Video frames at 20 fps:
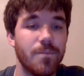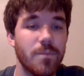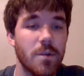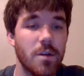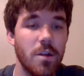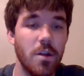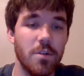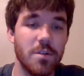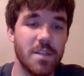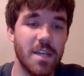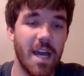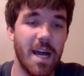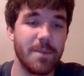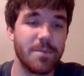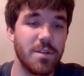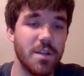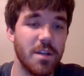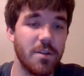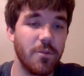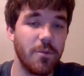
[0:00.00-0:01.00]
closed
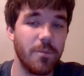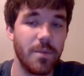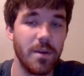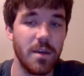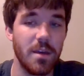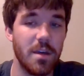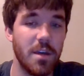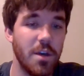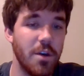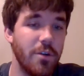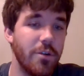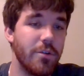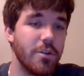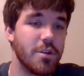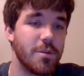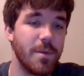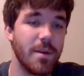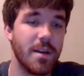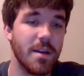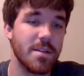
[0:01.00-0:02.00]
captioning will be
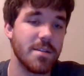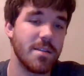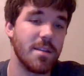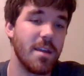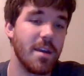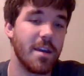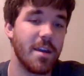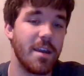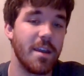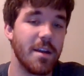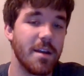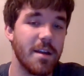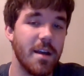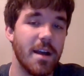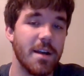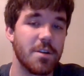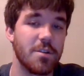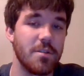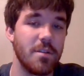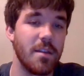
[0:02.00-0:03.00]
huge, because then they can
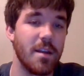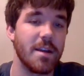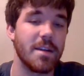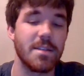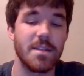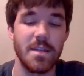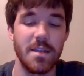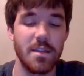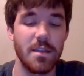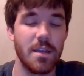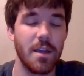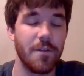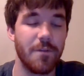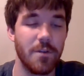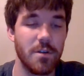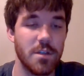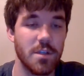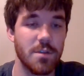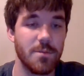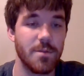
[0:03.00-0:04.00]
actually like see the
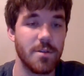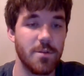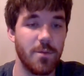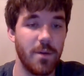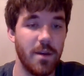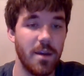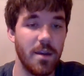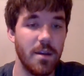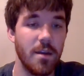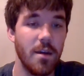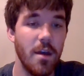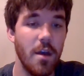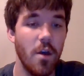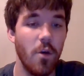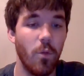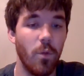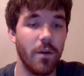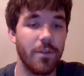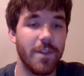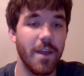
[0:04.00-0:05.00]
differences between
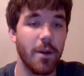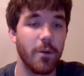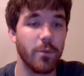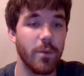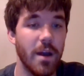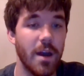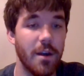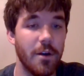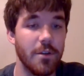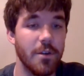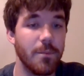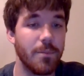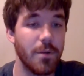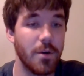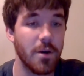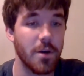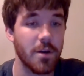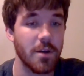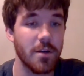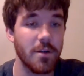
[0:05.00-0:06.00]
what they read on the
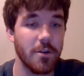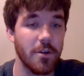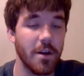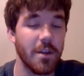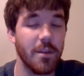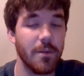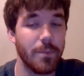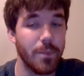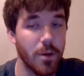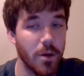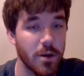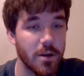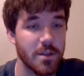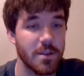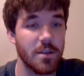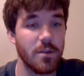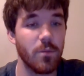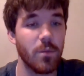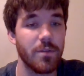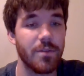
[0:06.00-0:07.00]
book or in the book
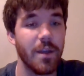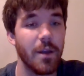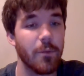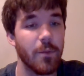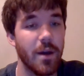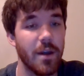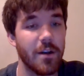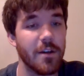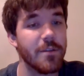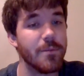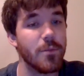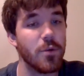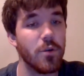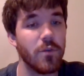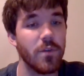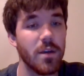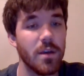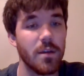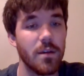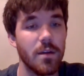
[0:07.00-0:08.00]
than what they read on the
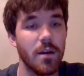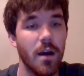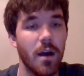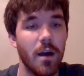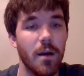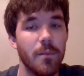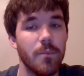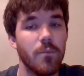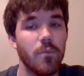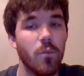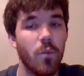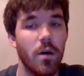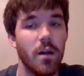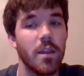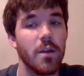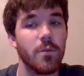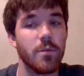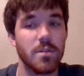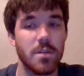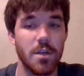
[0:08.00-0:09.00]
movie
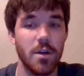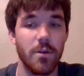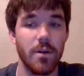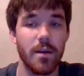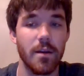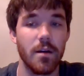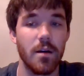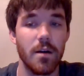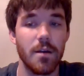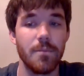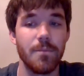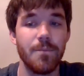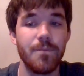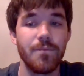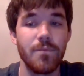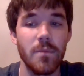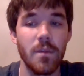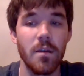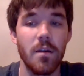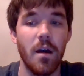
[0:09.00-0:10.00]
while it was going on.
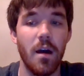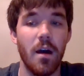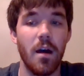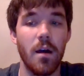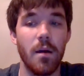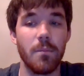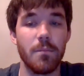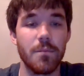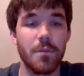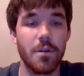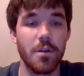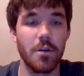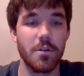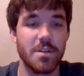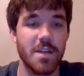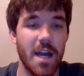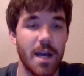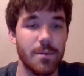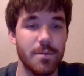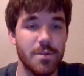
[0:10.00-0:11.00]

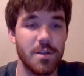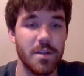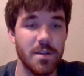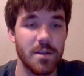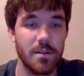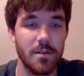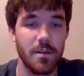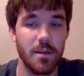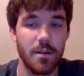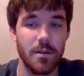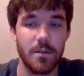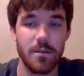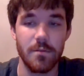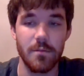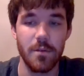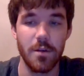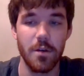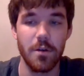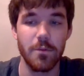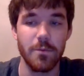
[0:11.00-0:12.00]
Closed captioning,
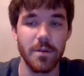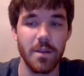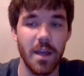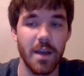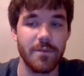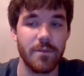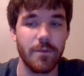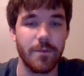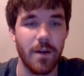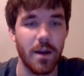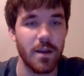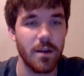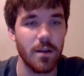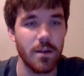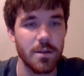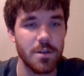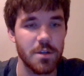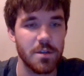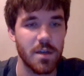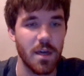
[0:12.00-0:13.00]
you don't really have to find it.
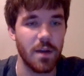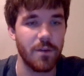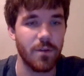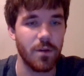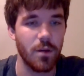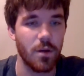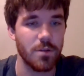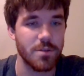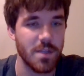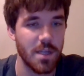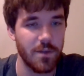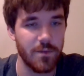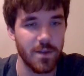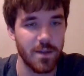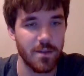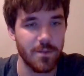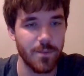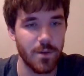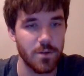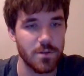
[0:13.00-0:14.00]
It's just kind of on all
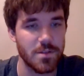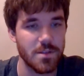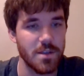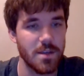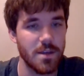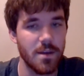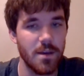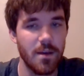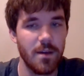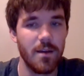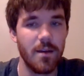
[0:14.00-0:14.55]
TVs mostly.